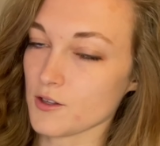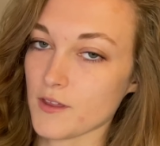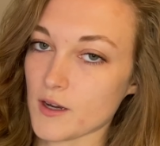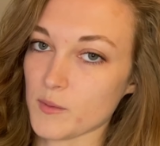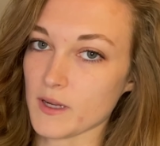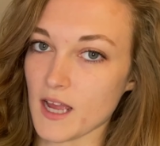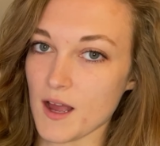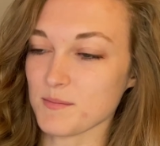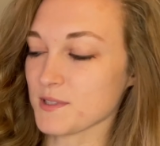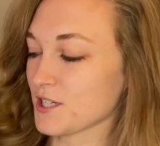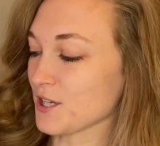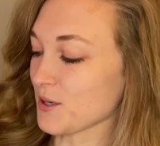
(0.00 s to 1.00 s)
then we come
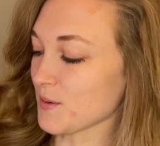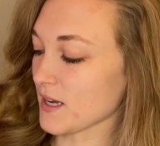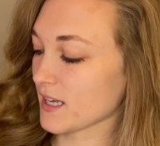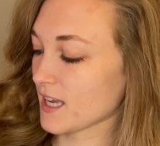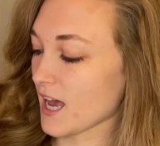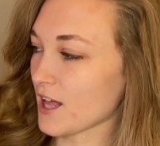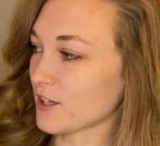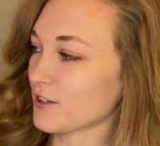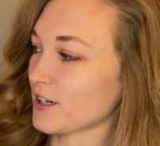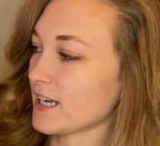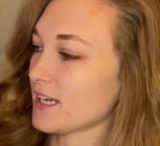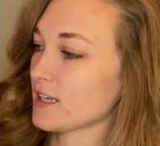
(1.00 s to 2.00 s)
to
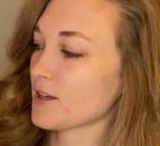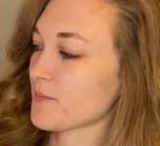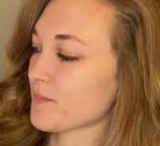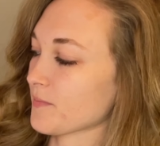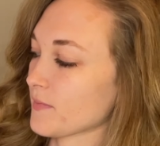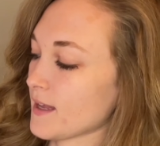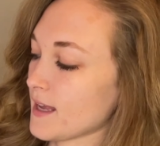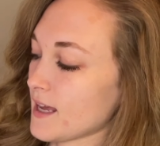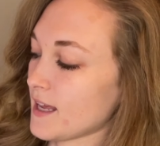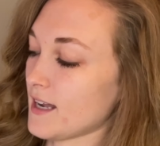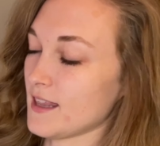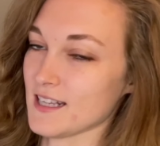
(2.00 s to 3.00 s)
coloring.
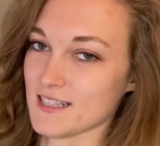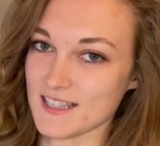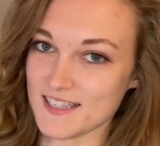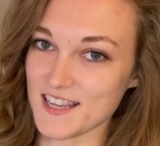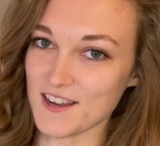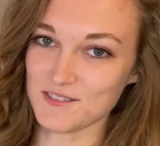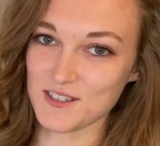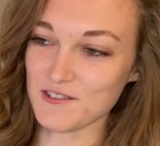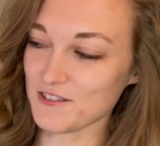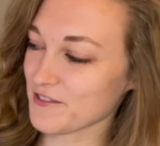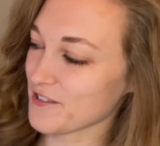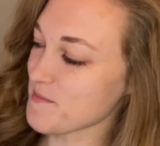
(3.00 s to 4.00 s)
And this is left
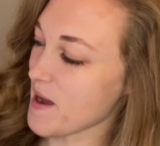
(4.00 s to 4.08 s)
over from